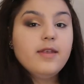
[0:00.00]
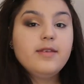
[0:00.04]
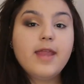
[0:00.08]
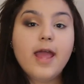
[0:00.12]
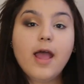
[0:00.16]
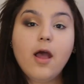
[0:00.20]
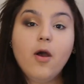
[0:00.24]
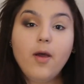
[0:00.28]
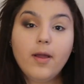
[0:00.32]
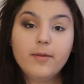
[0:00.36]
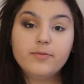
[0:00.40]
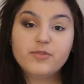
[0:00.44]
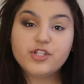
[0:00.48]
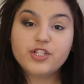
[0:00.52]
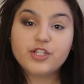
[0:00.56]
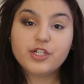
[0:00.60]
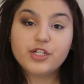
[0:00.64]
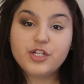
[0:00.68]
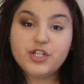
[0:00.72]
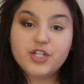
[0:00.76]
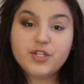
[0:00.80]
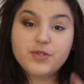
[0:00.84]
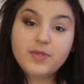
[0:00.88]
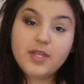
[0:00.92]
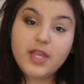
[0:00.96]
Now I'm just
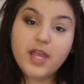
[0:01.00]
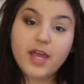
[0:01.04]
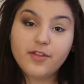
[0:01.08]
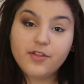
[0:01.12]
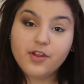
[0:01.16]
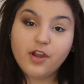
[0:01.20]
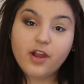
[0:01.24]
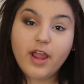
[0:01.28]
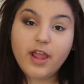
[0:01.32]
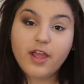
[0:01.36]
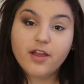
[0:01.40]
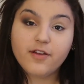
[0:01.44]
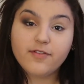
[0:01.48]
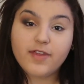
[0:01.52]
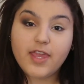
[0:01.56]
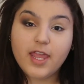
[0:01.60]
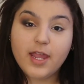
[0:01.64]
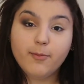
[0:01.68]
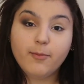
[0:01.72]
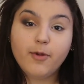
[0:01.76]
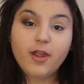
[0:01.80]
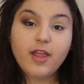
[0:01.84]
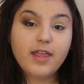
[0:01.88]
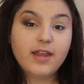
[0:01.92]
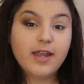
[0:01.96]
gonna do the other eye off
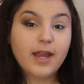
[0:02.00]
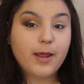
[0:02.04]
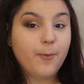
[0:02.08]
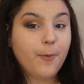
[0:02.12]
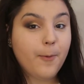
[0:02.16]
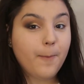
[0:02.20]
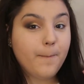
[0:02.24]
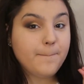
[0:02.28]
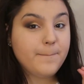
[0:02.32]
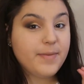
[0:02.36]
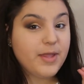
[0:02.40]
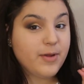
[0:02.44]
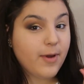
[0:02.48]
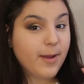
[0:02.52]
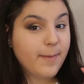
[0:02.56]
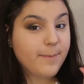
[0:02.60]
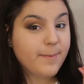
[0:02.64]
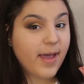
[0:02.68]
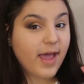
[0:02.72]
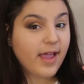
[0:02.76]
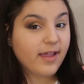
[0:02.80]
camera and I will be right